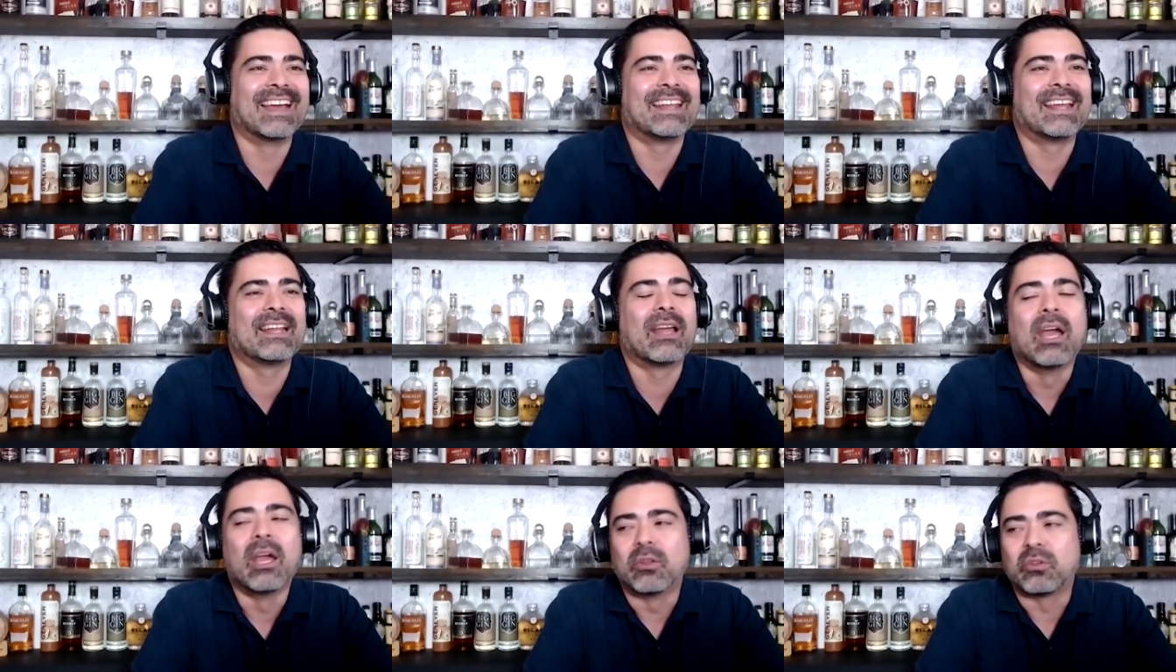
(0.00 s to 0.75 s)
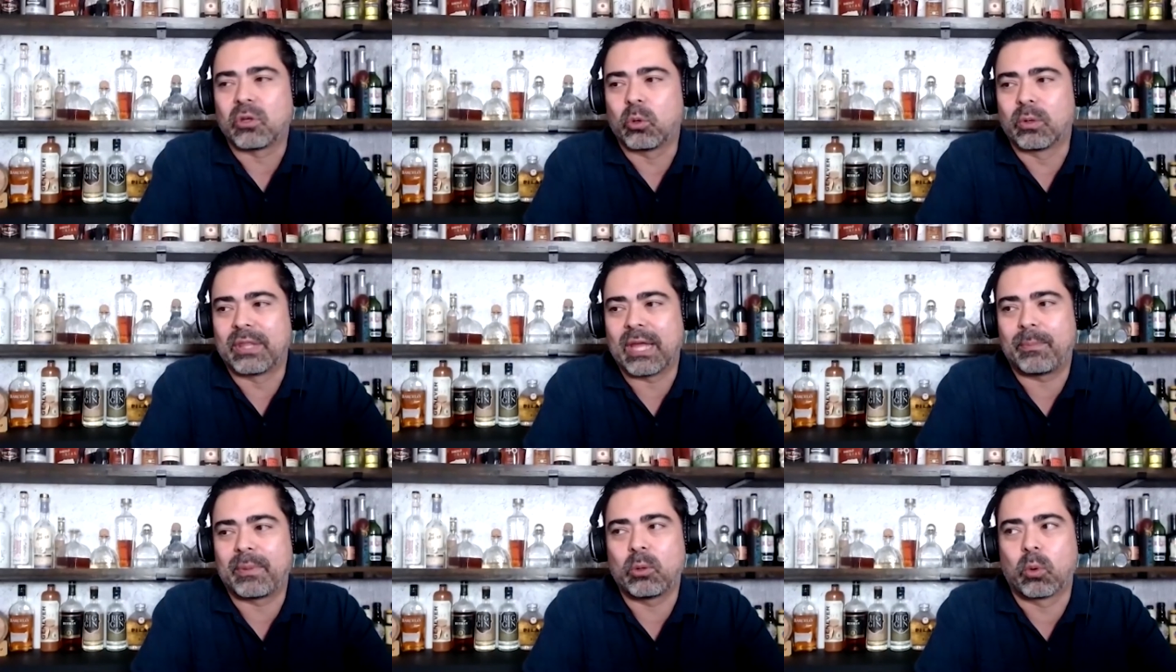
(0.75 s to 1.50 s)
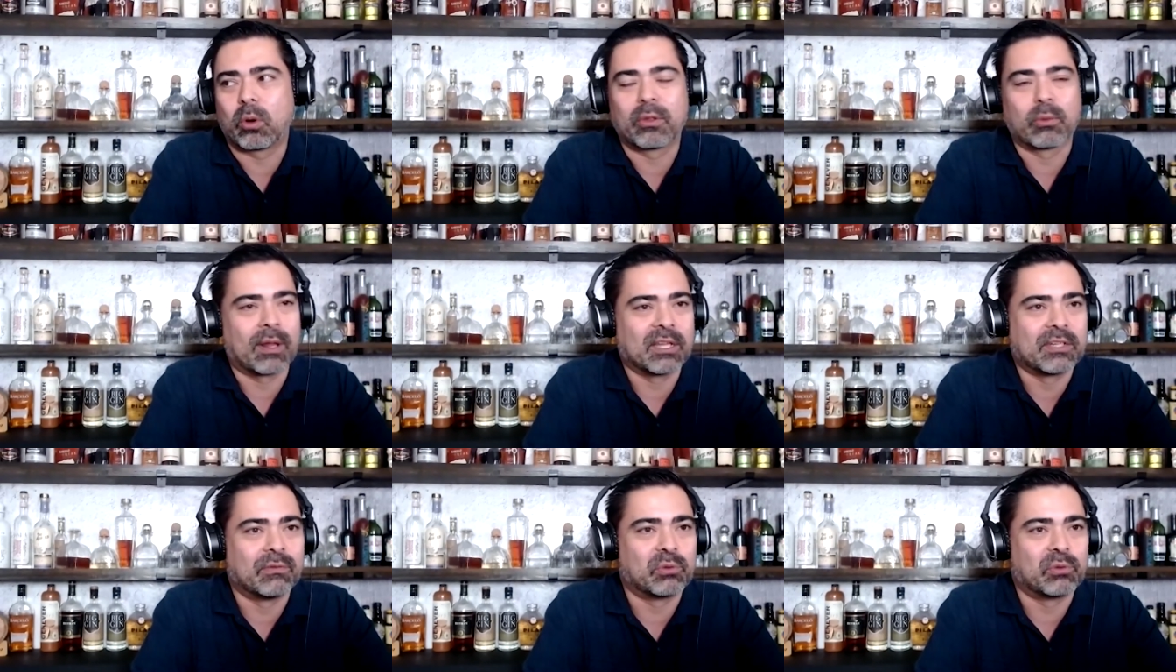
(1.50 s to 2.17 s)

And then, so would that be where the relative